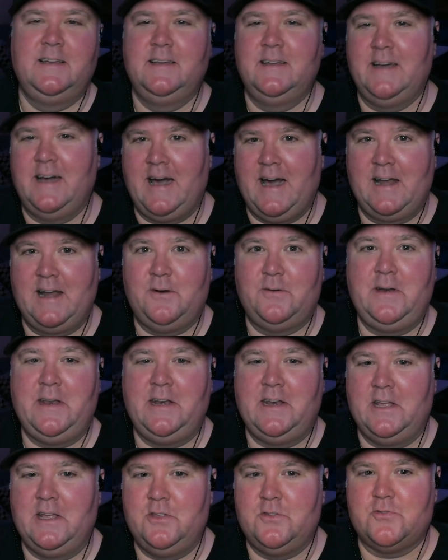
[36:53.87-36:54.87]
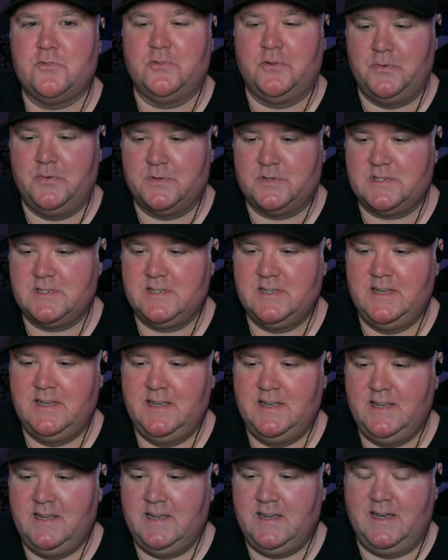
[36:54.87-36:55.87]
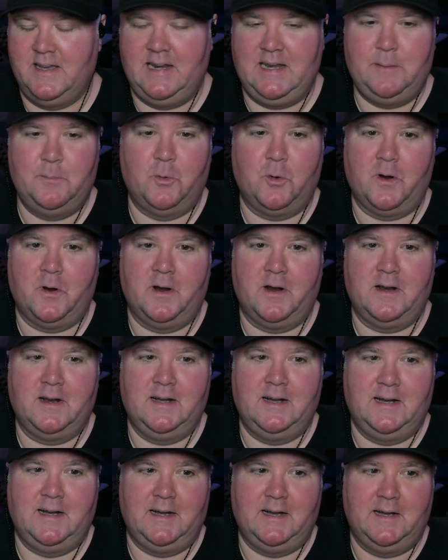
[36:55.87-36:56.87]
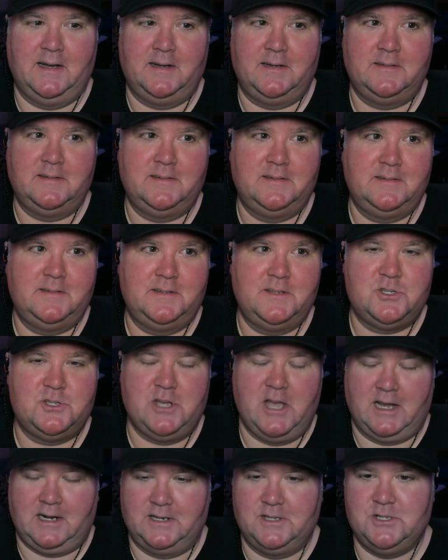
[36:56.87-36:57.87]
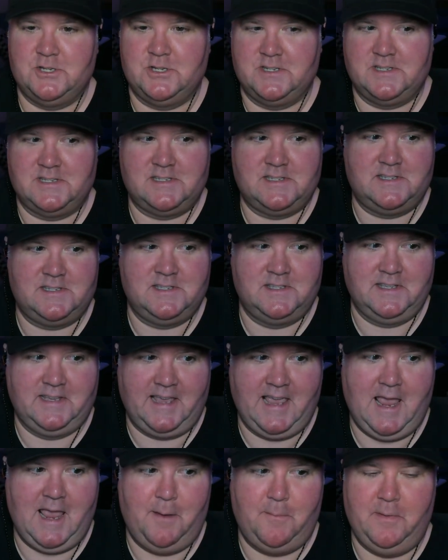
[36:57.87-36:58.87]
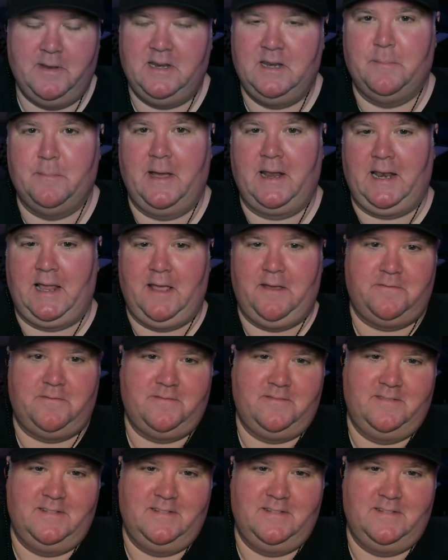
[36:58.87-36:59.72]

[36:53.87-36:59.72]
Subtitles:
I don't need to introduce any more challenges to the game into my life.